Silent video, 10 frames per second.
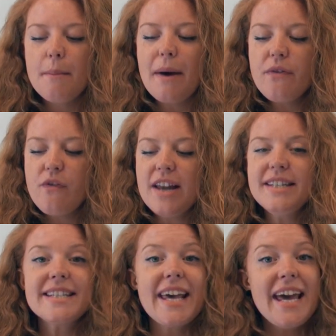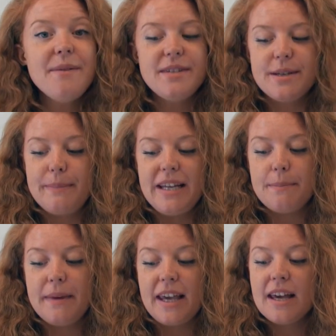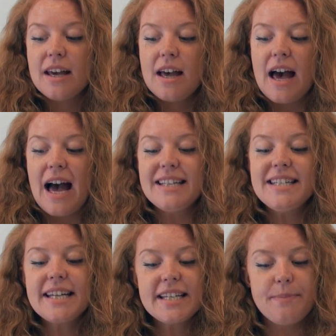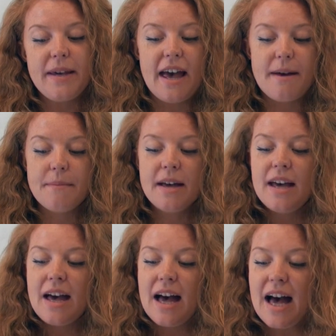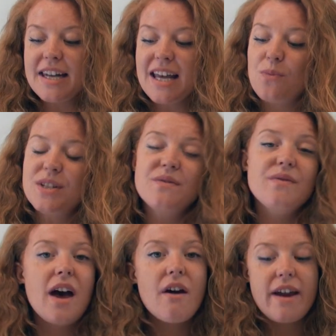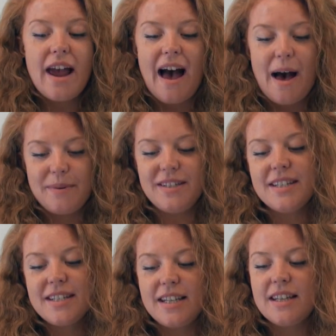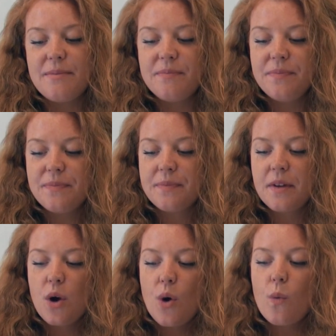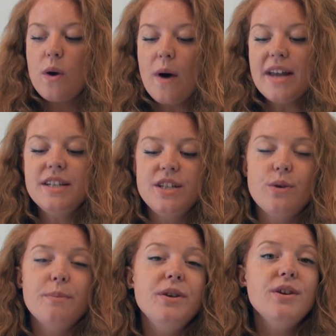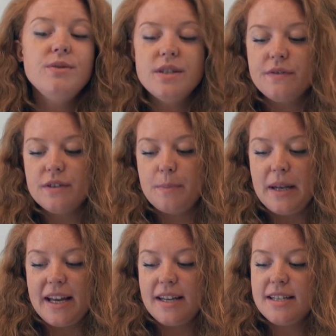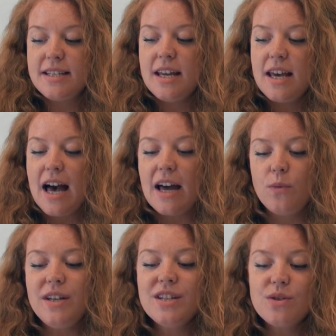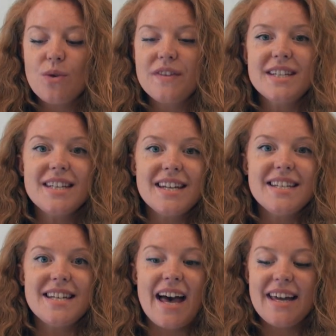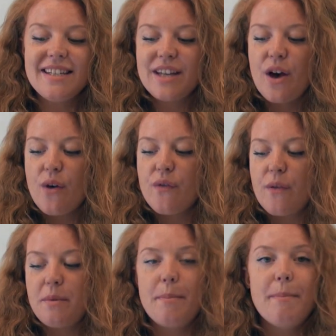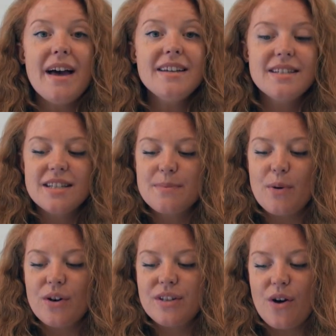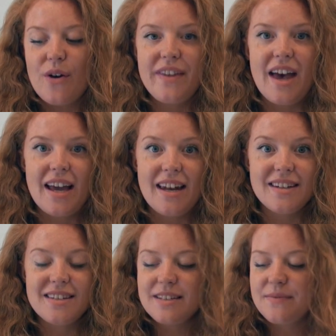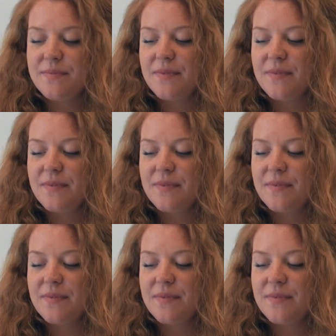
My friends came to meet me at 6 p.m. and I was very happy to see them. We went to a beautiful place and we saw the sunset from the best spot on the island.